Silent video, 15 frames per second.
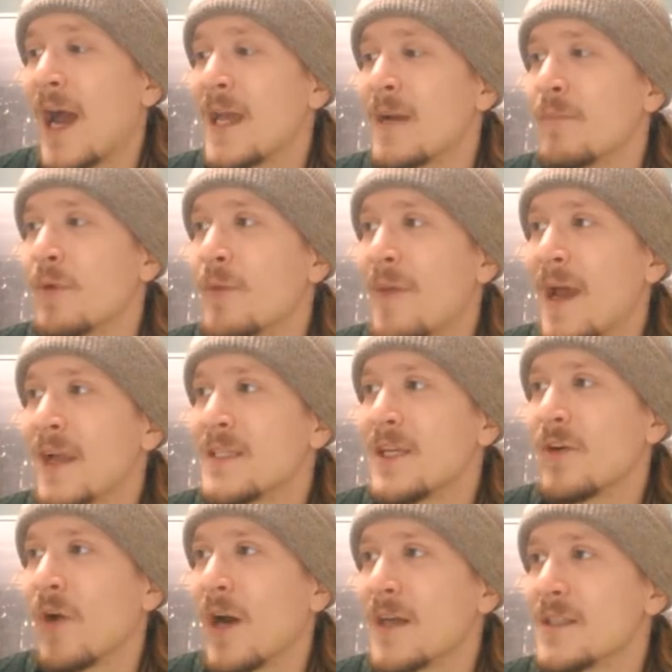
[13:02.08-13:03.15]
and a bull MACD
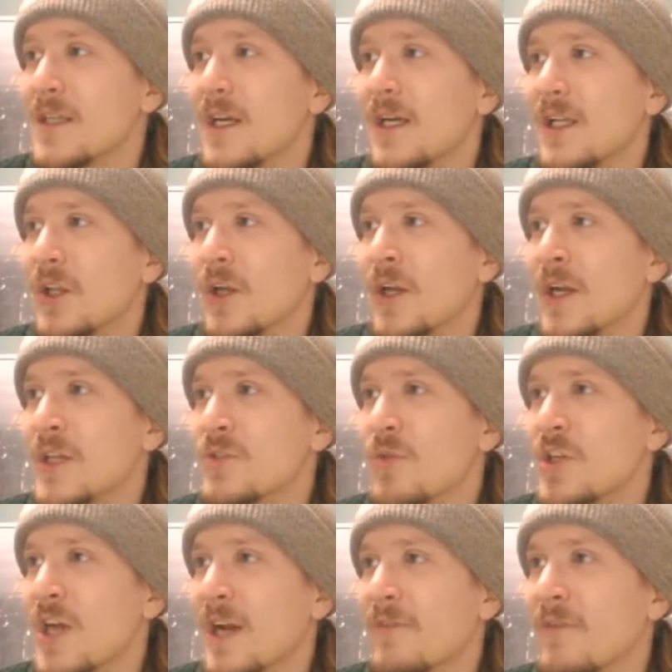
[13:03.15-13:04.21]
cross. Look at us
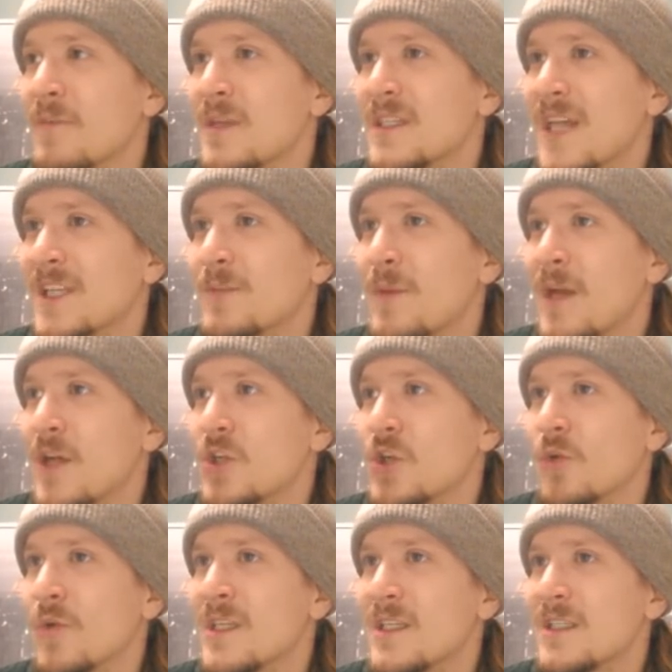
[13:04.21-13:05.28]
reject from these exponential
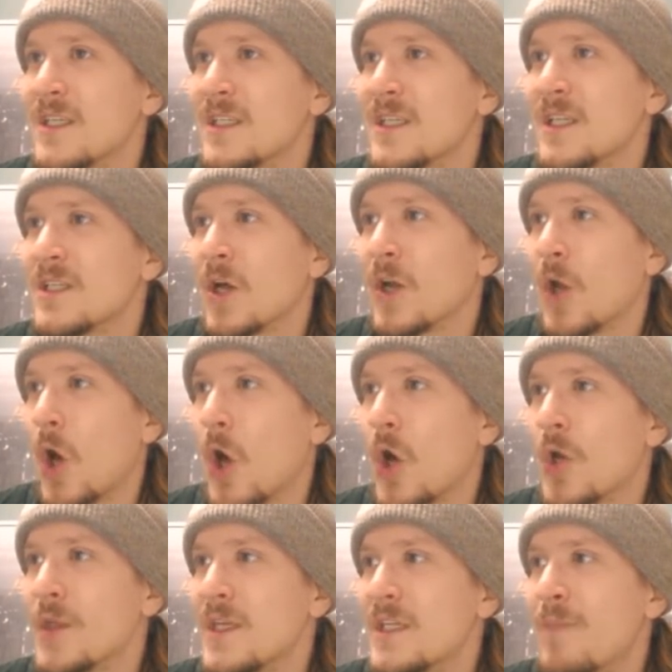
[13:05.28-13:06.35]
resistances on
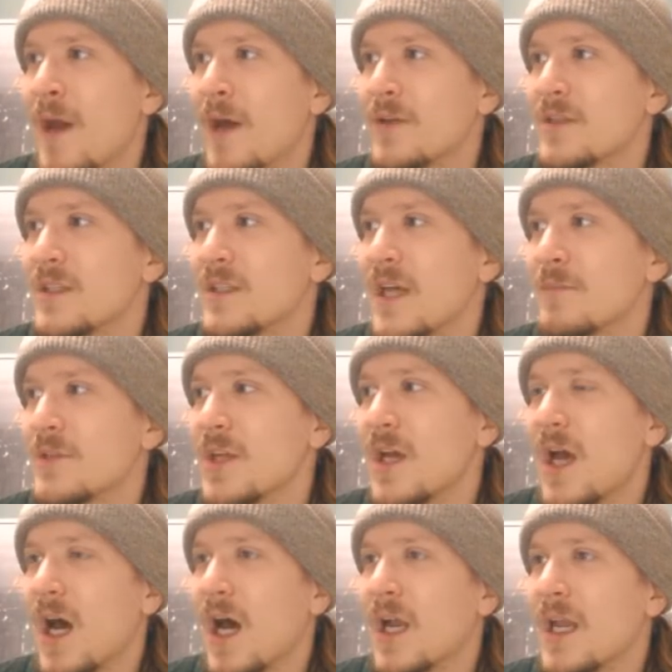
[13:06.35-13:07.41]
all these bounce attempts,
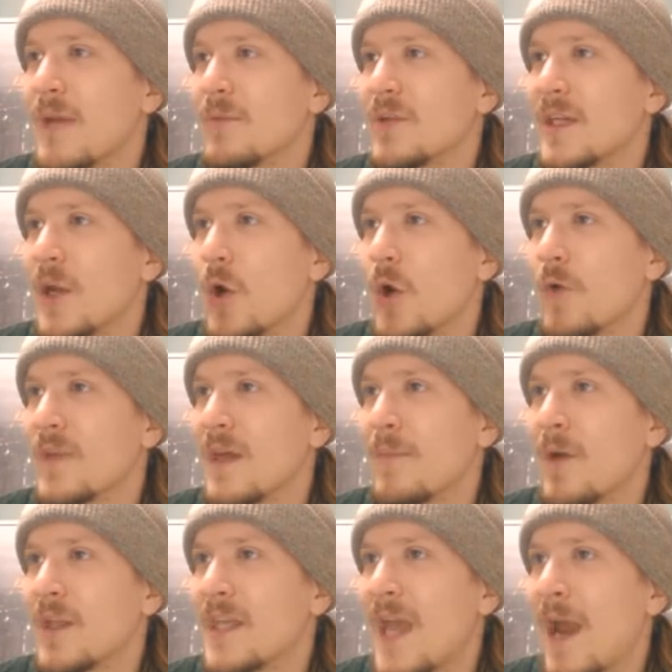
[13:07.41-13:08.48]
unable to get over them
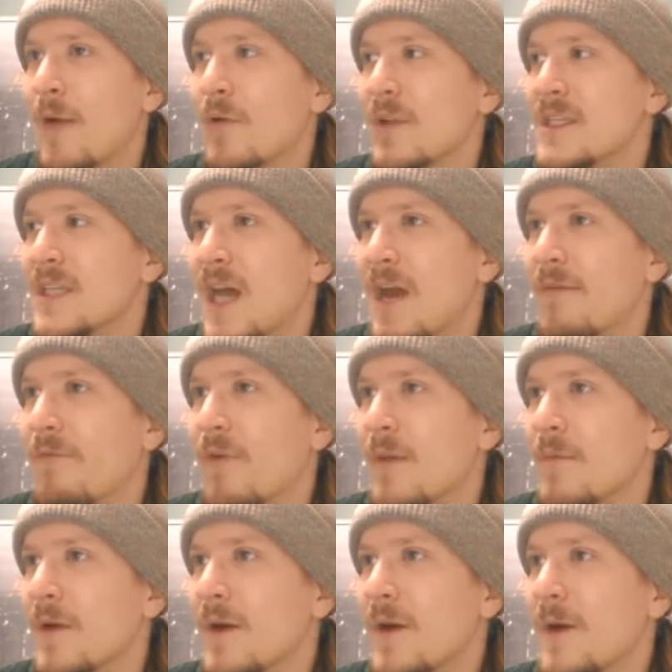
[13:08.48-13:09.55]
on the hourly time
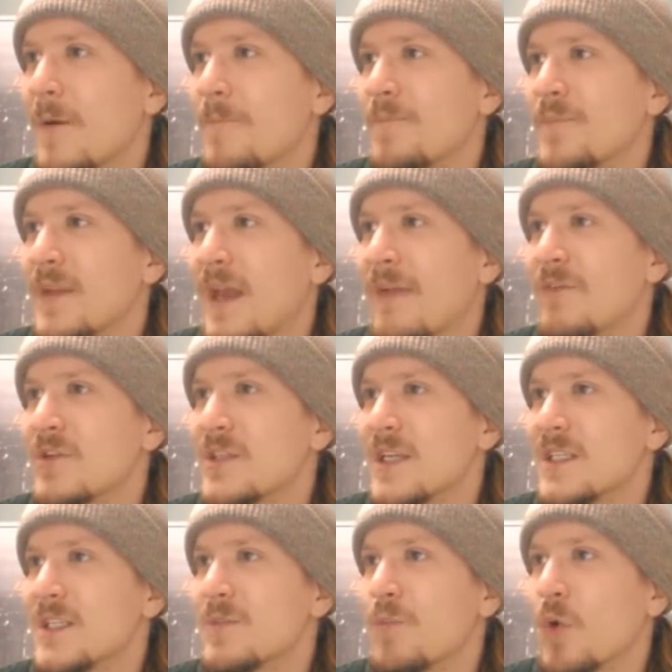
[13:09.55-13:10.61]
frame. Ever since
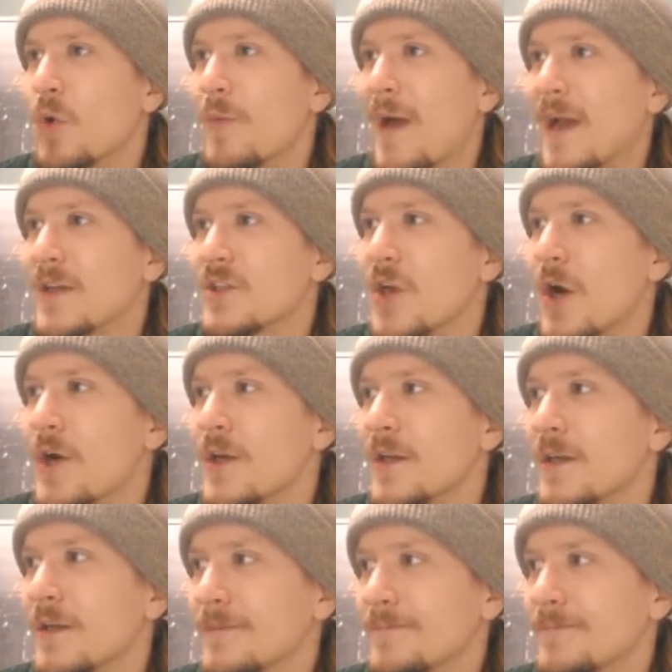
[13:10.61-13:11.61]
this pullback started,